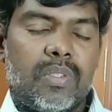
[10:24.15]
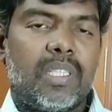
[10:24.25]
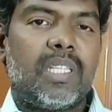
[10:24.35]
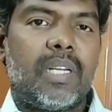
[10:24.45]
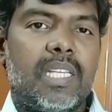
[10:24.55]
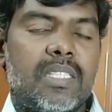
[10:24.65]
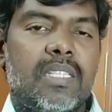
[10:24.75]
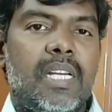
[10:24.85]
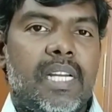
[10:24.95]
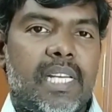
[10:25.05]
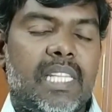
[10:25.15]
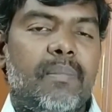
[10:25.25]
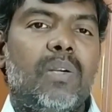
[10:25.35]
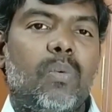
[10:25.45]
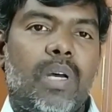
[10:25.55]
So that is nothing
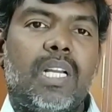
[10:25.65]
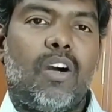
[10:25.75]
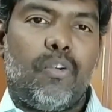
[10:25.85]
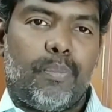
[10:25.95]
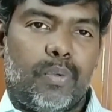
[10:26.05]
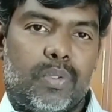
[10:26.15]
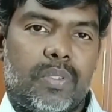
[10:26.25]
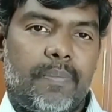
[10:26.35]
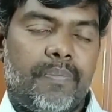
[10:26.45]
but work output.